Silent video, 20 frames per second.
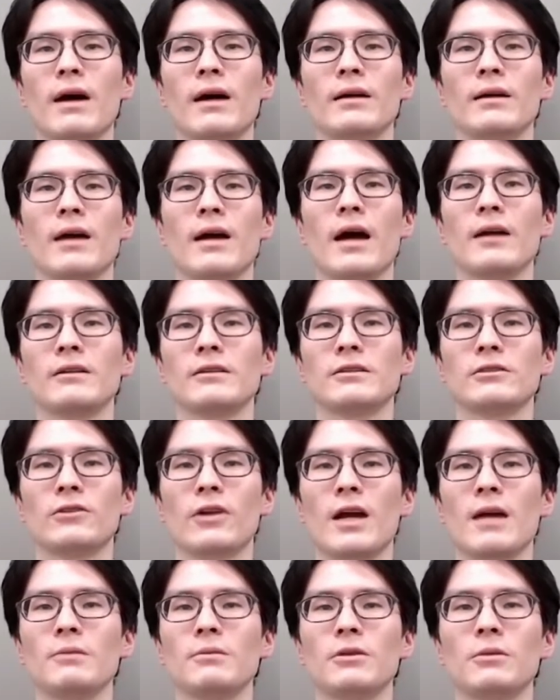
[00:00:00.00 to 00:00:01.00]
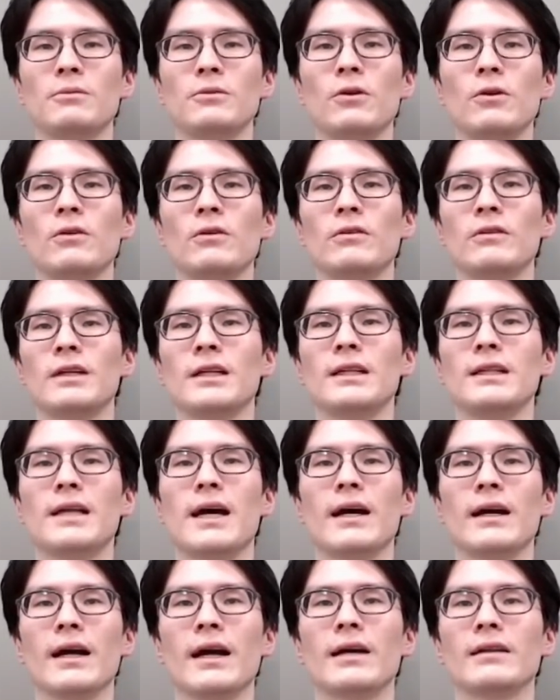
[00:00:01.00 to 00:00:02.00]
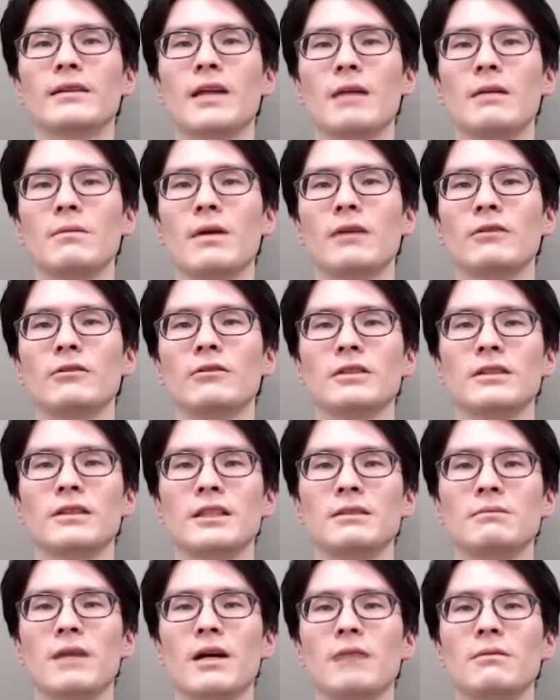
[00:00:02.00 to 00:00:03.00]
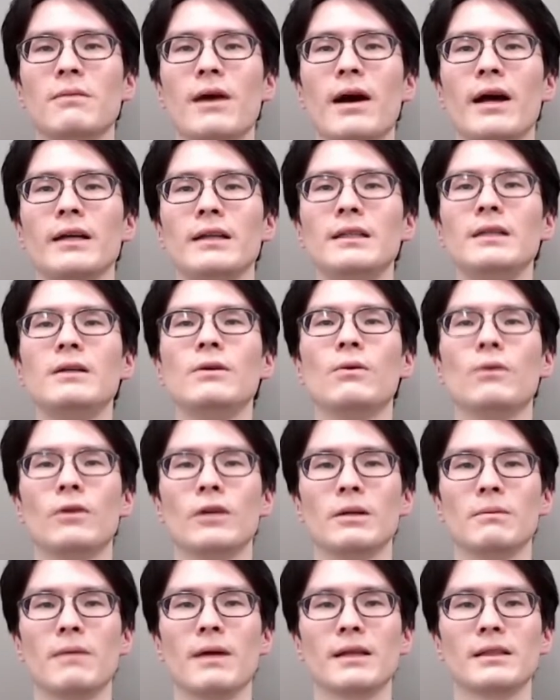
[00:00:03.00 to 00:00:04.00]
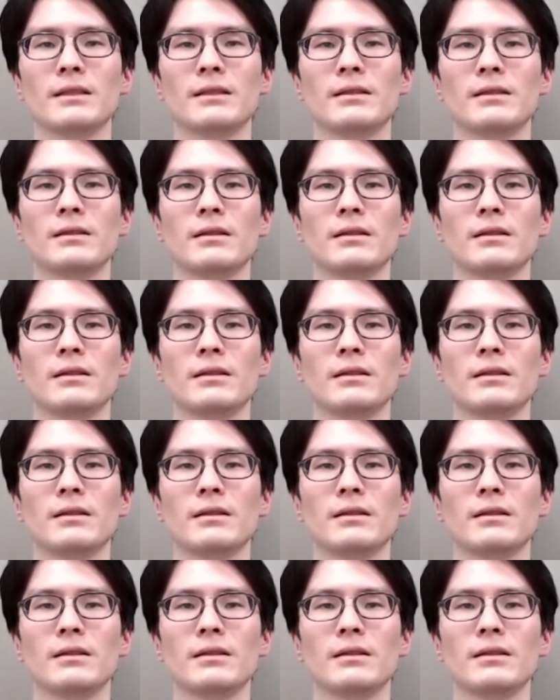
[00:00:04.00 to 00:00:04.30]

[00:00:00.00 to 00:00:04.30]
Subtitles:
This problem occurs when a stripe block reader times out.